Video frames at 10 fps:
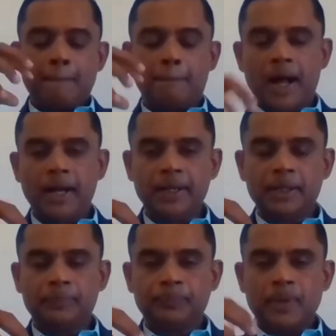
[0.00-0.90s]
but
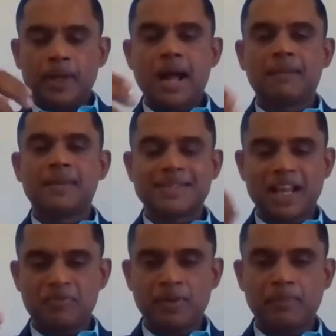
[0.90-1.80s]
our
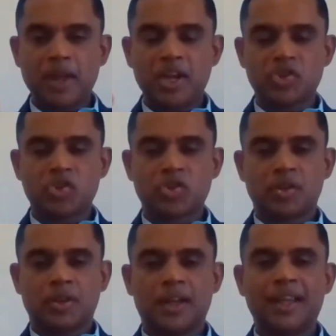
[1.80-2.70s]
self-image
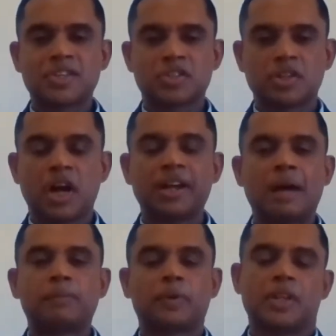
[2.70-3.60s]
is not
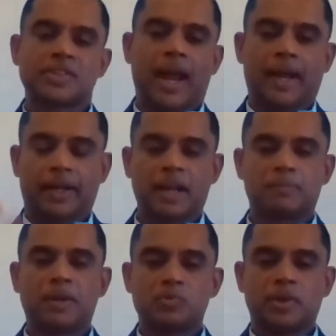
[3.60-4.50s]
up to the standard that
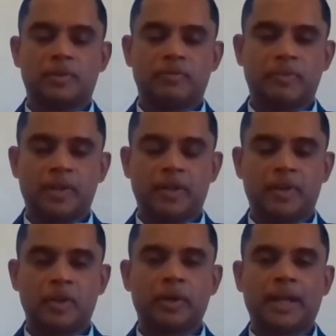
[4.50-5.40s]
means we, we,
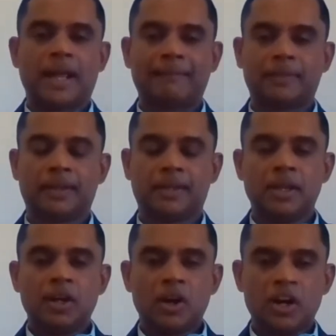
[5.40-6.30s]
we don't have the
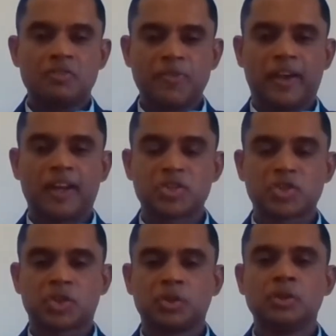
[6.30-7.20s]

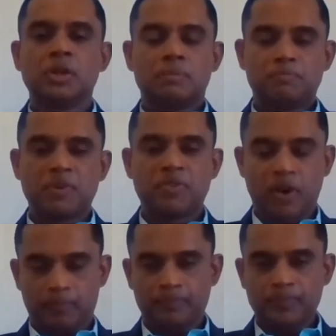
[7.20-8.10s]
confidence to
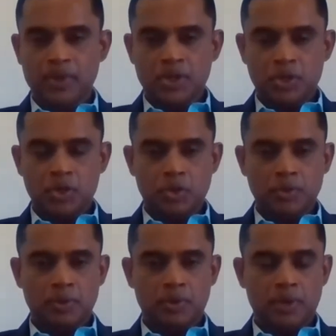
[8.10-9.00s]
perform
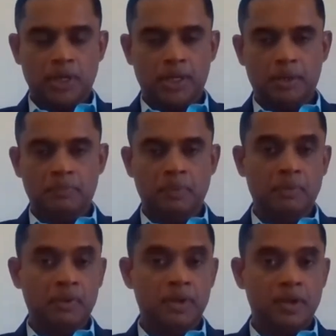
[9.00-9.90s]
uh,
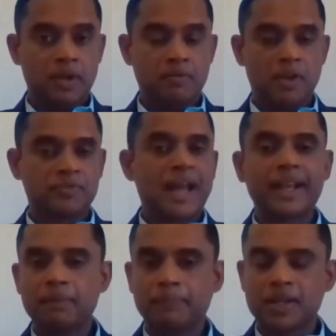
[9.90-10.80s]
even if that
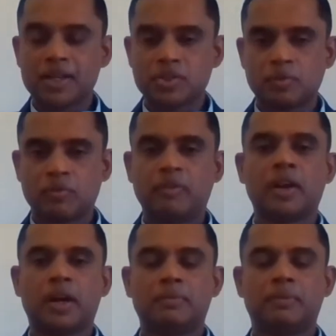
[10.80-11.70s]
happens, we will
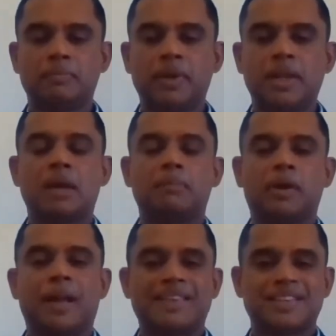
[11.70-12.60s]
not be able
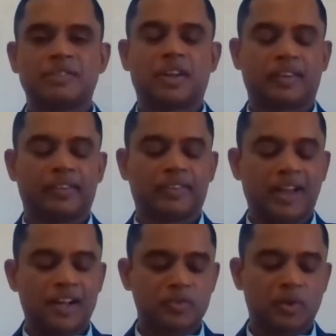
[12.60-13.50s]
to achieve the
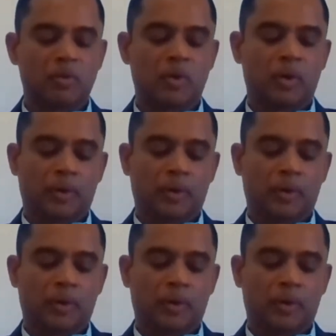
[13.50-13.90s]
results we want.